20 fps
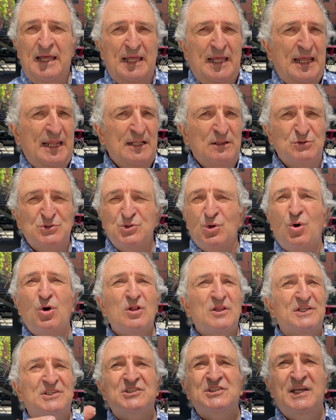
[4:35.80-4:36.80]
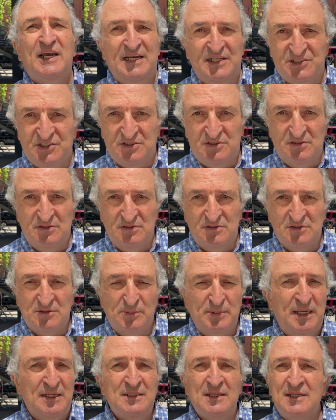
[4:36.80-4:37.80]
and it loses all its taste. So
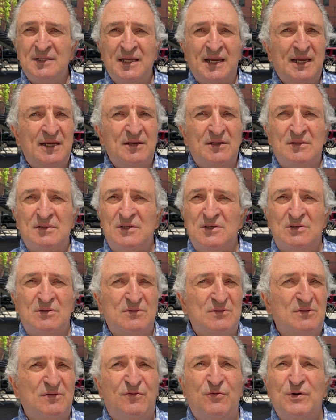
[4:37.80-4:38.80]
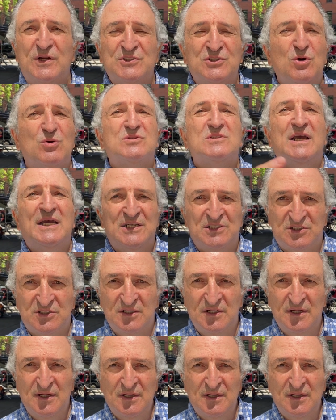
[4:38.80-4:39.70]
at the end of the day, the food has no taste.